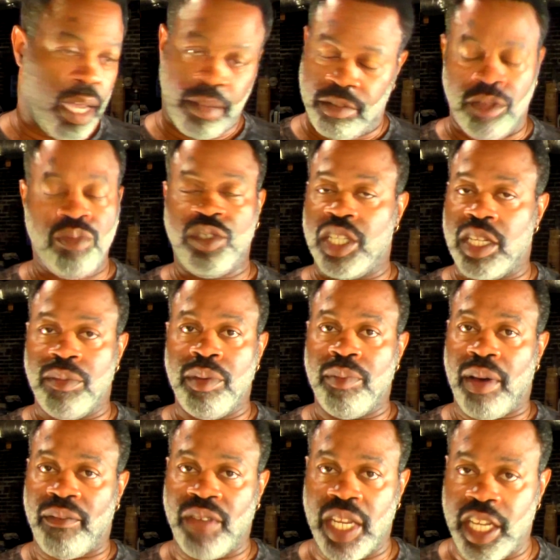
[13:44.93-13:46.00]
You've seen them in
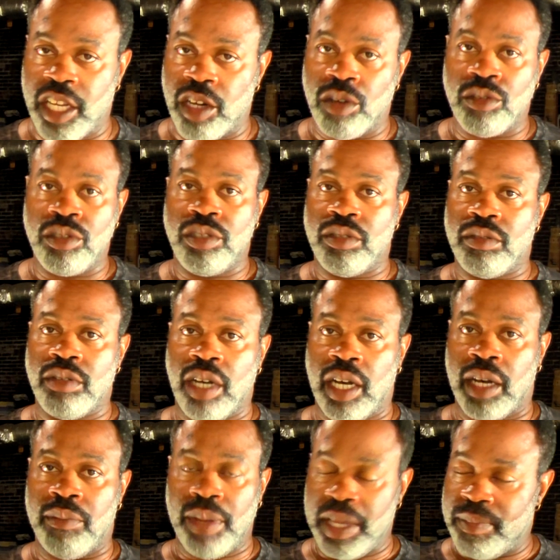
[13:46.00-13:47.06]
my videos,
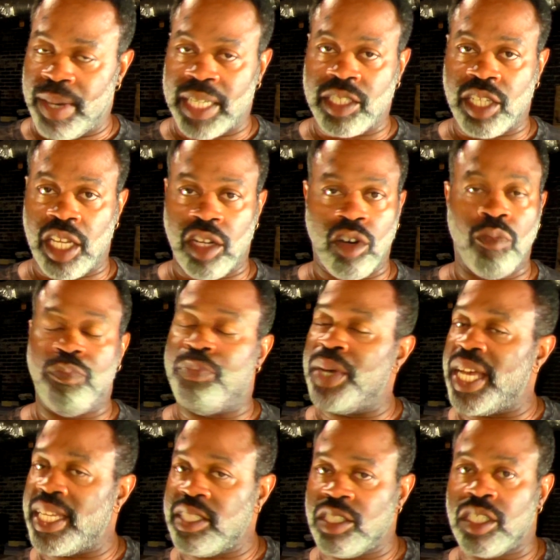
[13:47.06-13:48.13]
made by Zano.
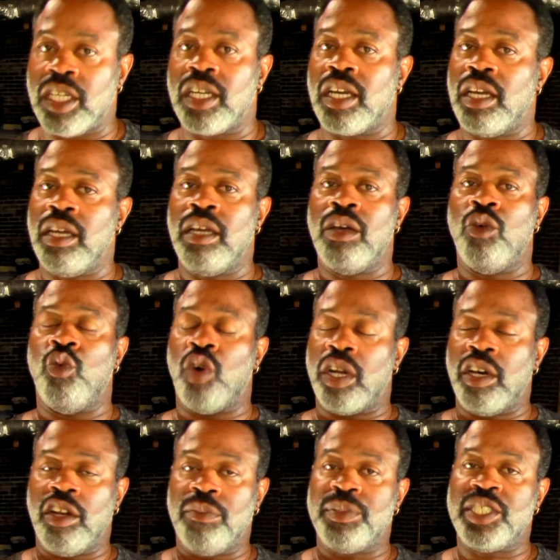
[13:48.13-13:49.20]
Best
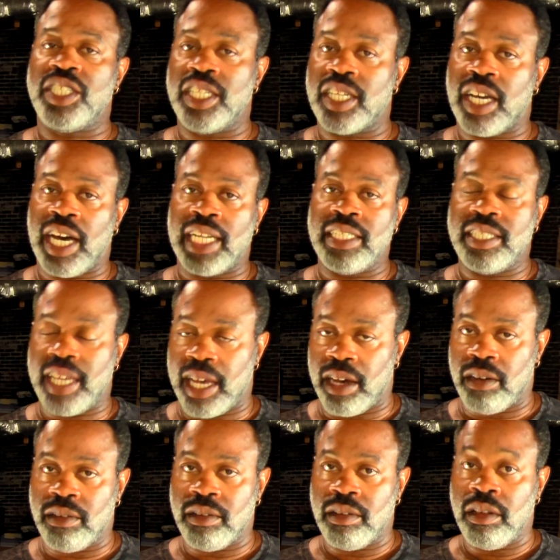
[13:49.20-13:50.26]
100% cotton
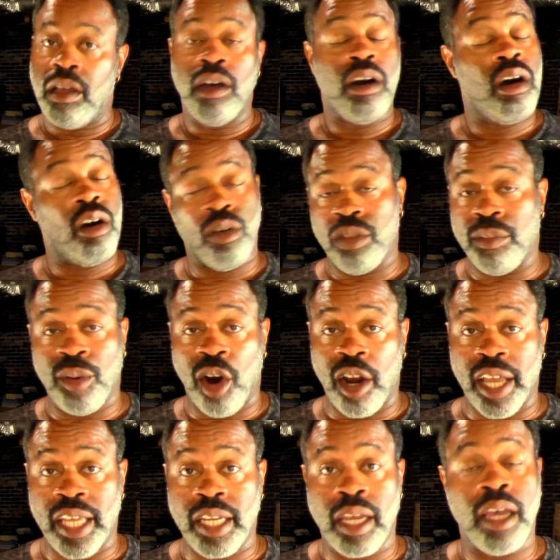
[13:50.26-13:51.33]
towel on the
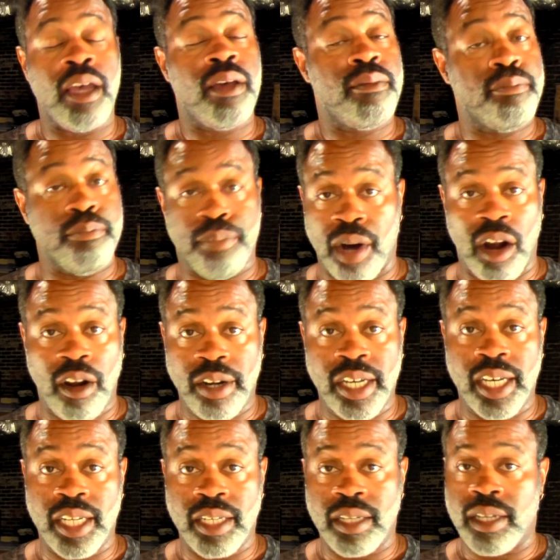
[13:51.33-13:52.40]
market, bar
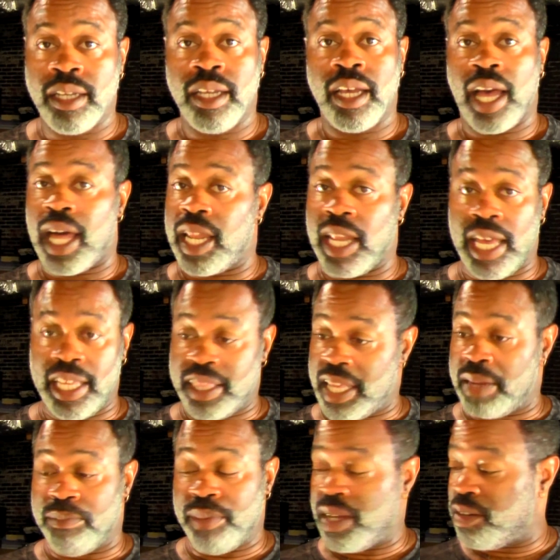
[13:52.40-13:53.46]
none. I like
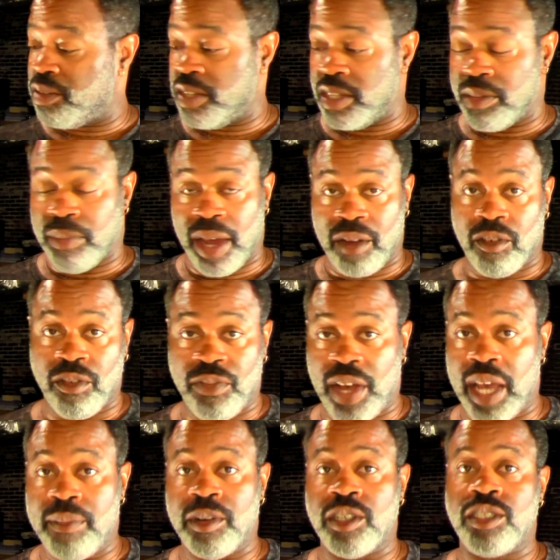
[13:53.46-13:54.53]
that better than the
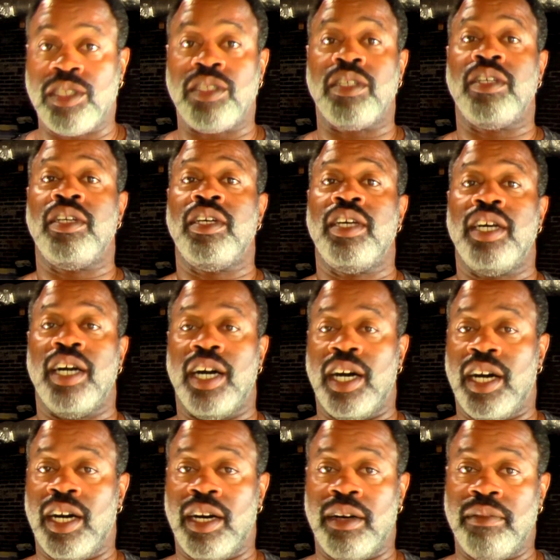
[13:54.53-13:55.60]
microfibers.
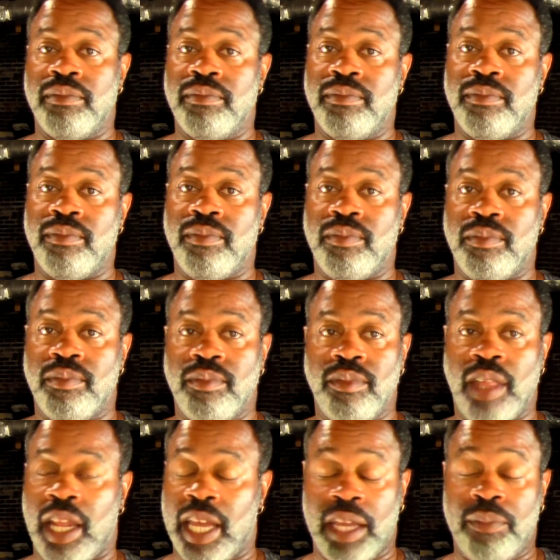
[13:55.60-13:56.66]

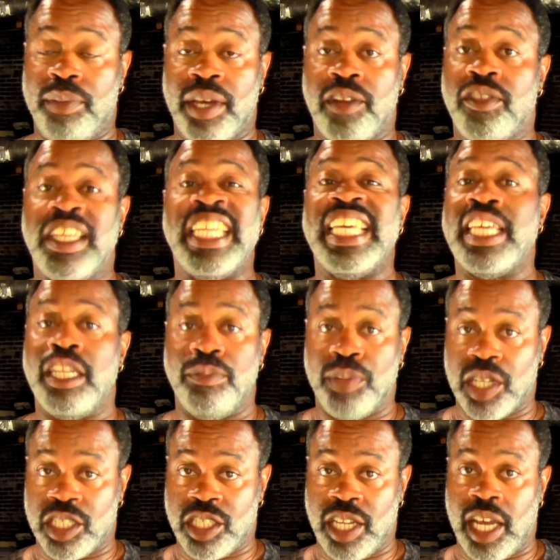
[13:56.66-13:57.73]
I like it better than any
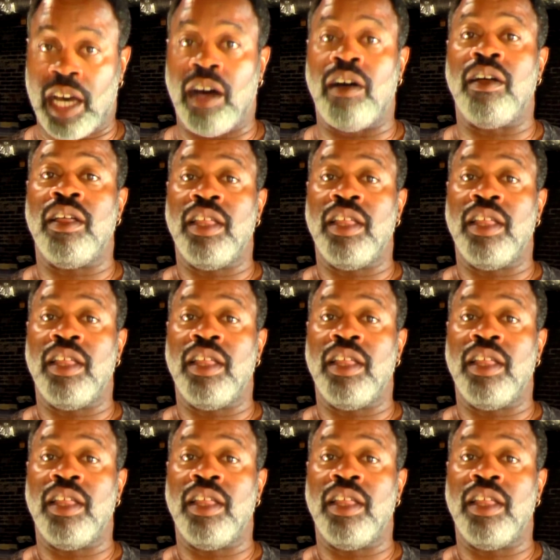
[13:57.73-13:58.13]
plush towel.